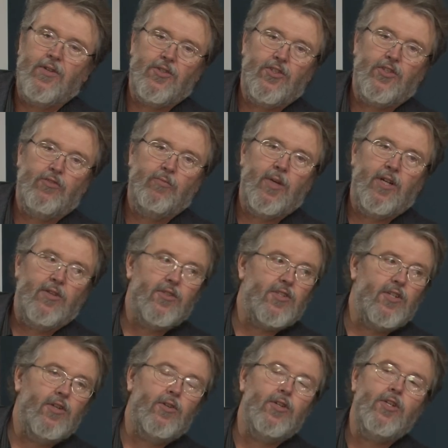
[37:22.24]
thousands of
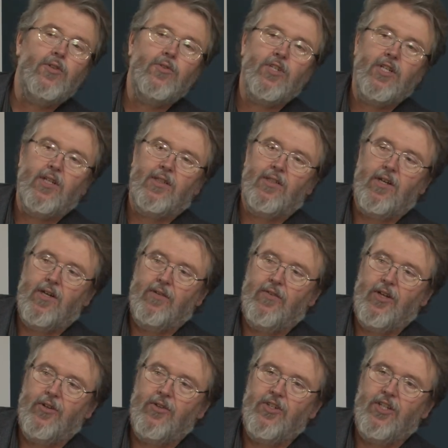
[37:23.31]
miles, you're using a lot
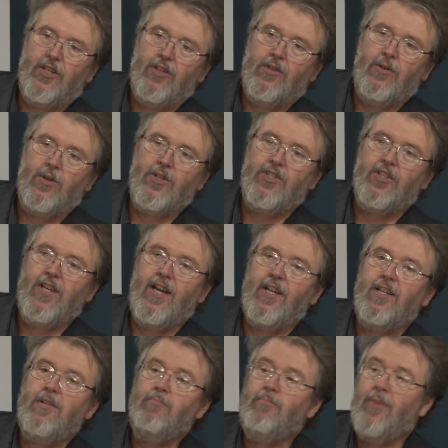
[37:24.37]
of energy, and of course
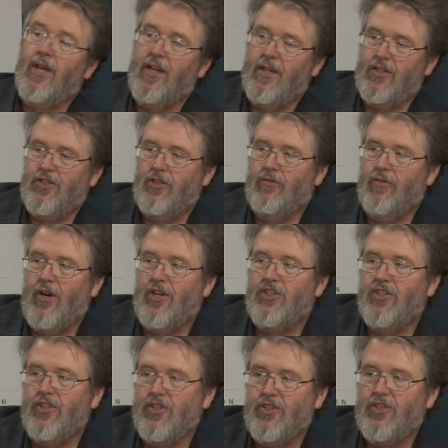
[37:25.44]
that impacts the
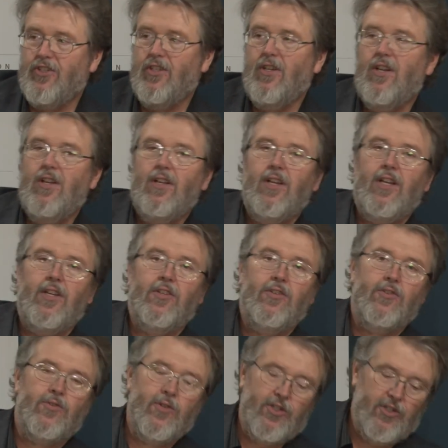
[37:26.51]
freshness
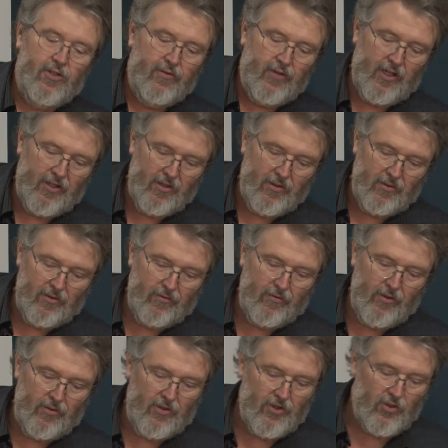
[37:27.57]
and nutritional value of
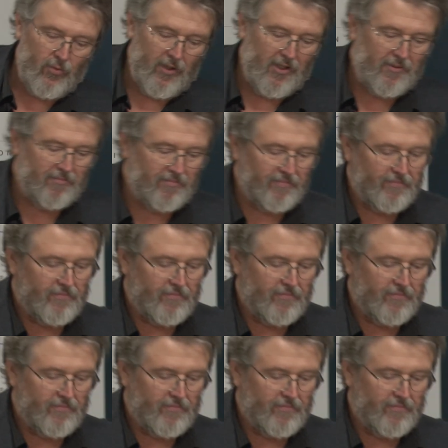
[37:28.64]
the food as well.